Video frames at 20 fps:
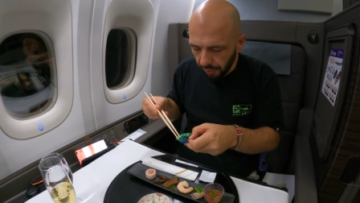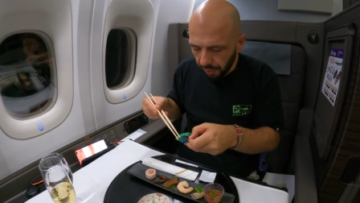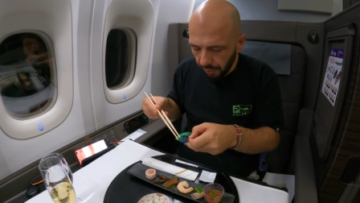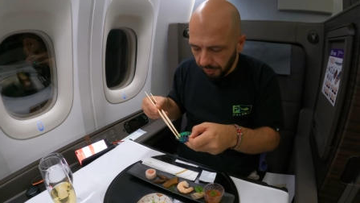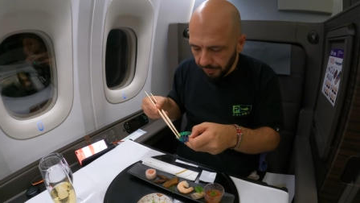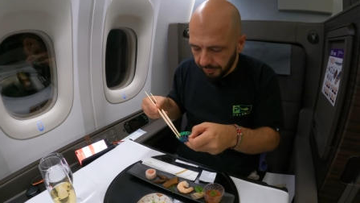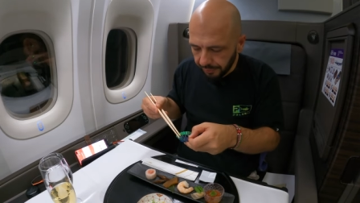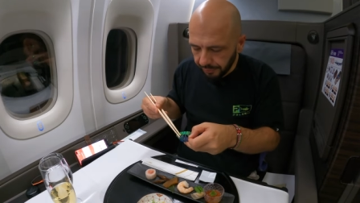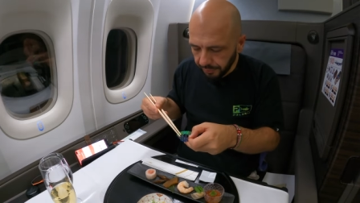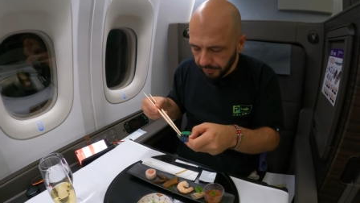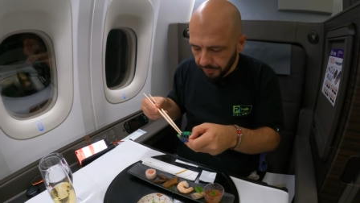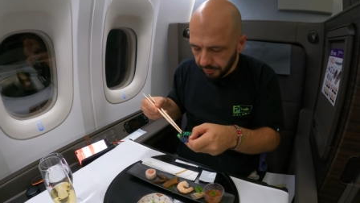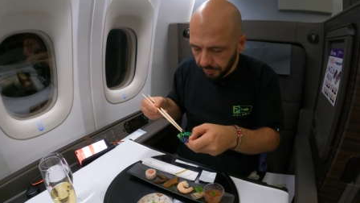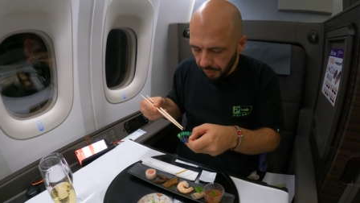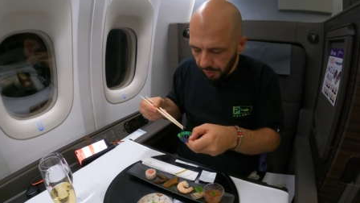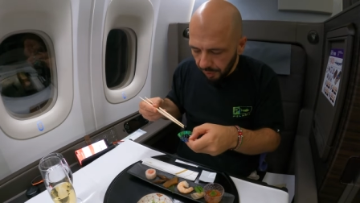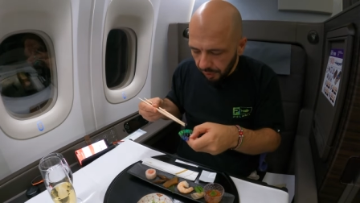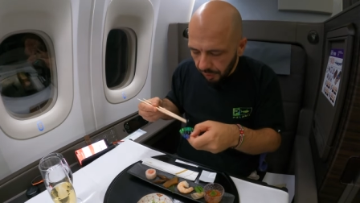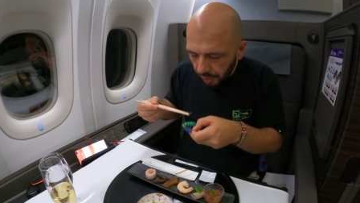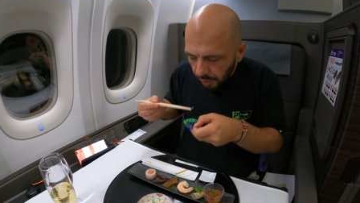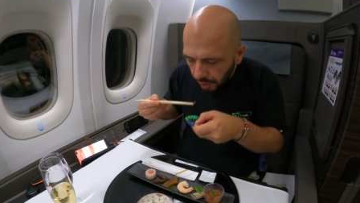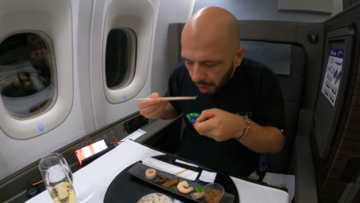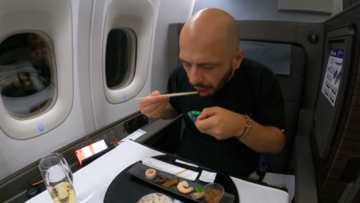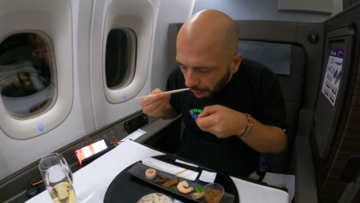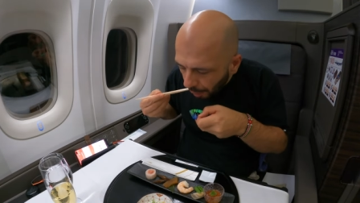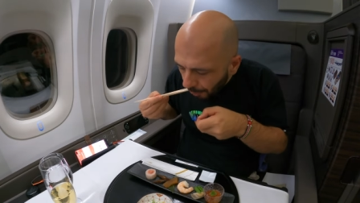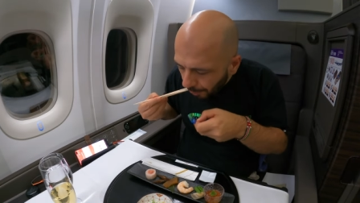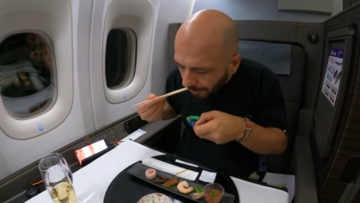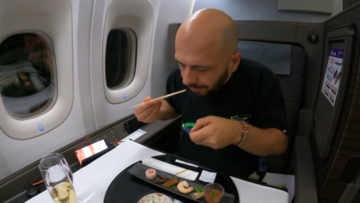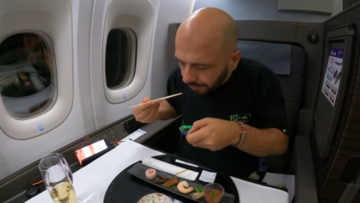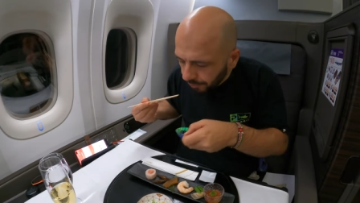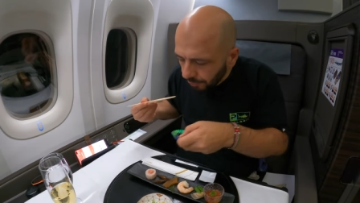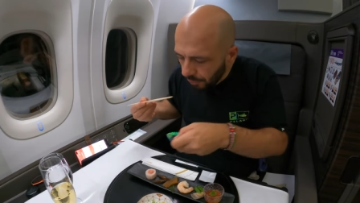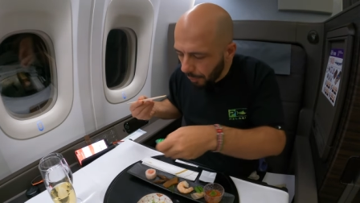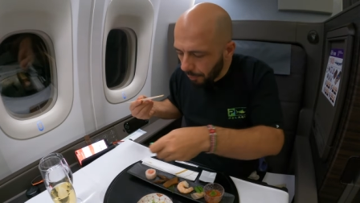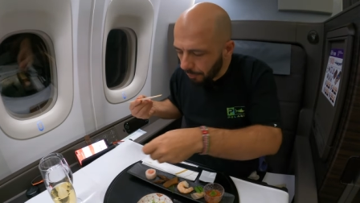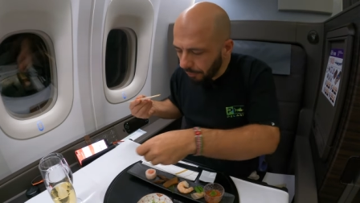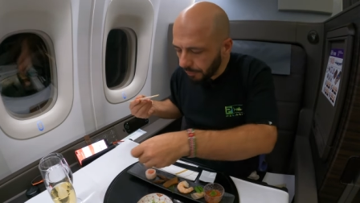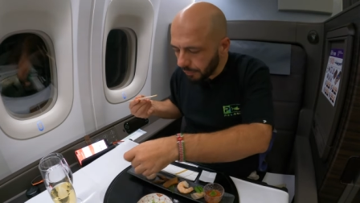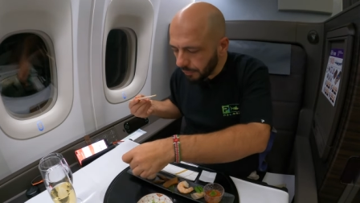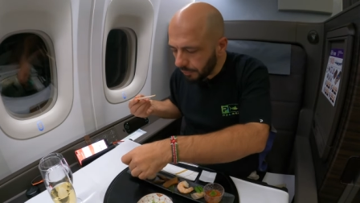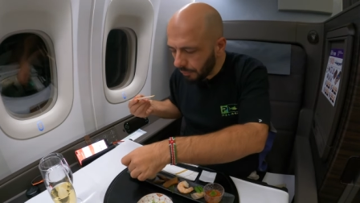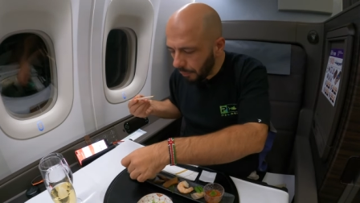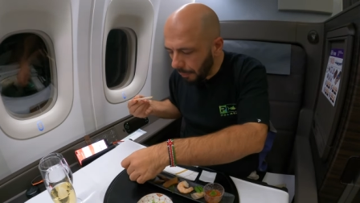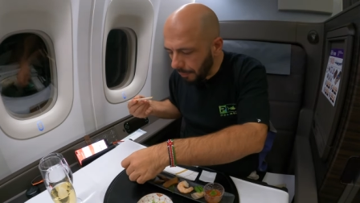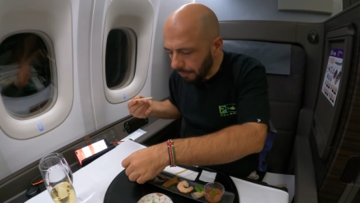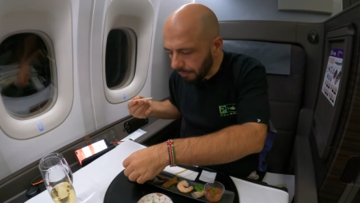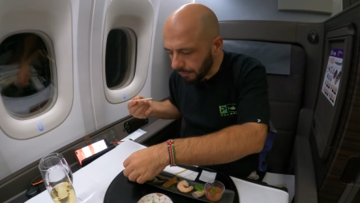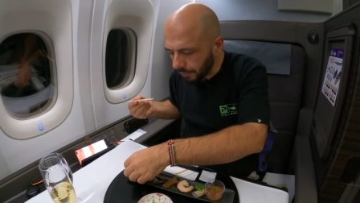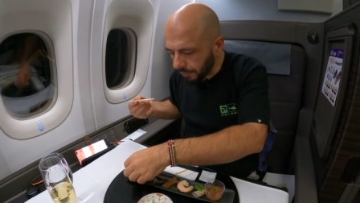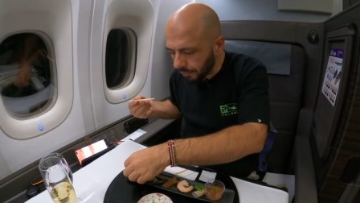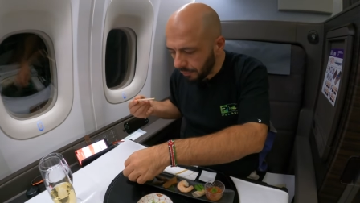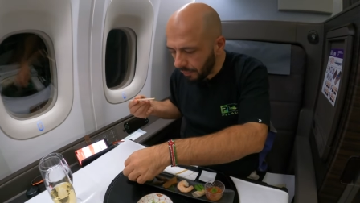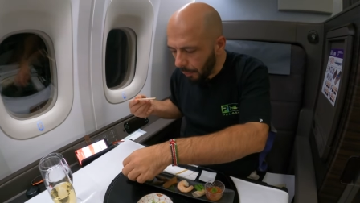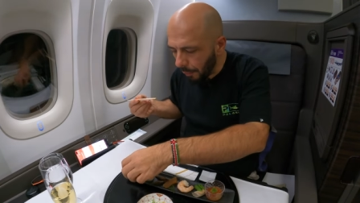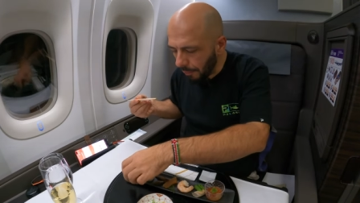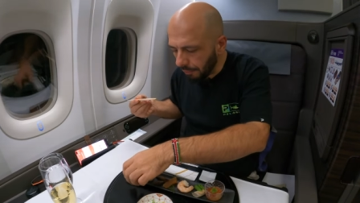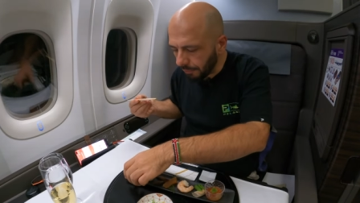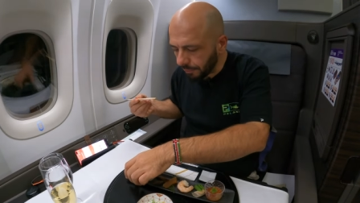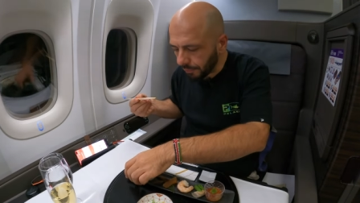a selection of morsels as it's described.